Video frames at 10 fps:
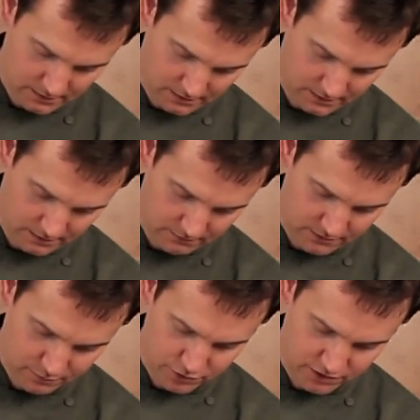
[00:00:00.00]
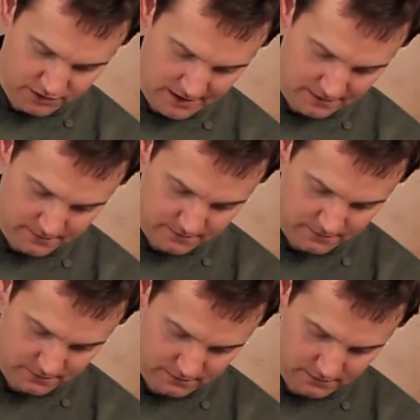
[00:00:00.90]
And then we'll just push down,
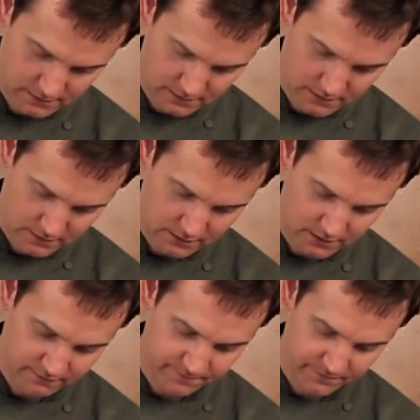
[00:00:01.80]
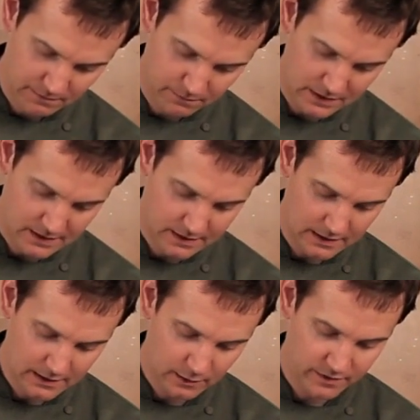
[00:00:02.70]
kind of being a
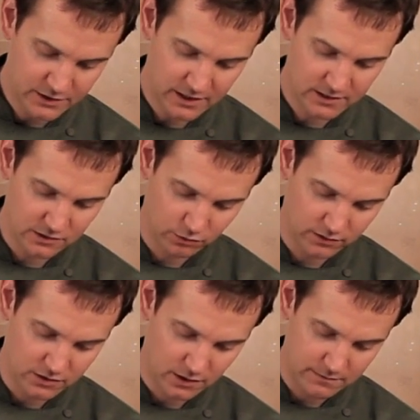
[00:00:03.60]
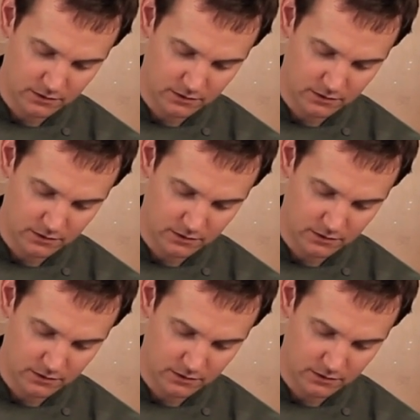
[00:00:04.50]
little bit gentle all the time,